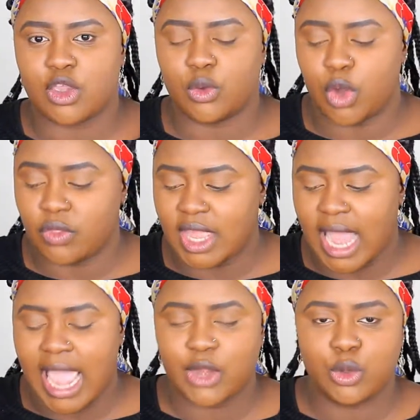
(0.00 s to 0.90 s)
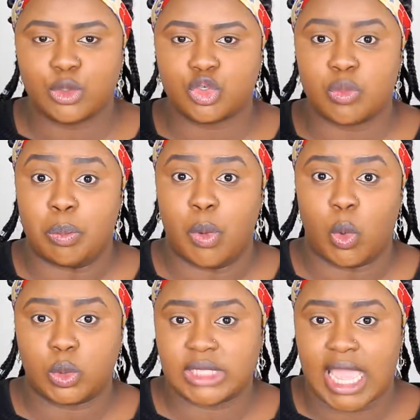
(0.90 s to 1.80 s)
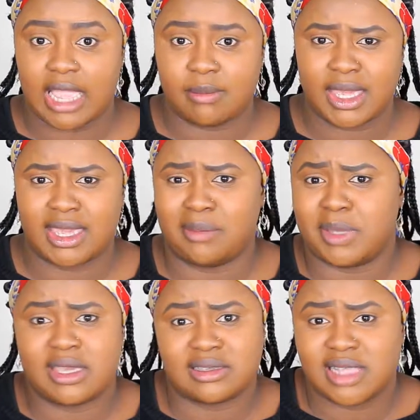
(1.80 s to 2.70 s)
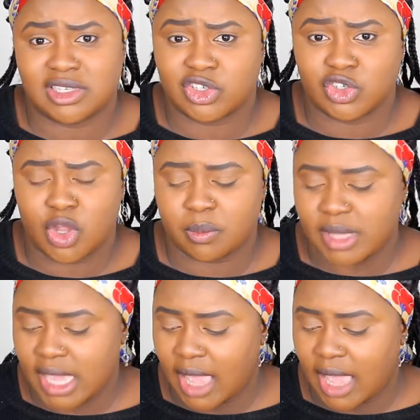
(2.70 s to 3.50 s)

you'll know that I don't do bold eye makeup because that's just not me.